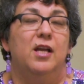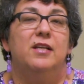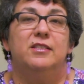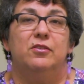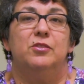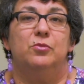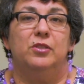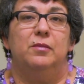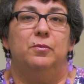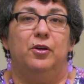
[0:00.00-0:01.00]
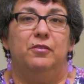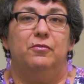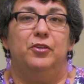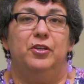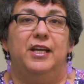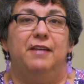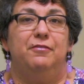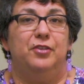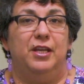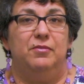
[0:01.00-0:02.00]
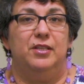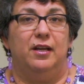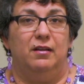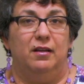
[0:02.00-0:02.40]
So it's really important for you to have your name tag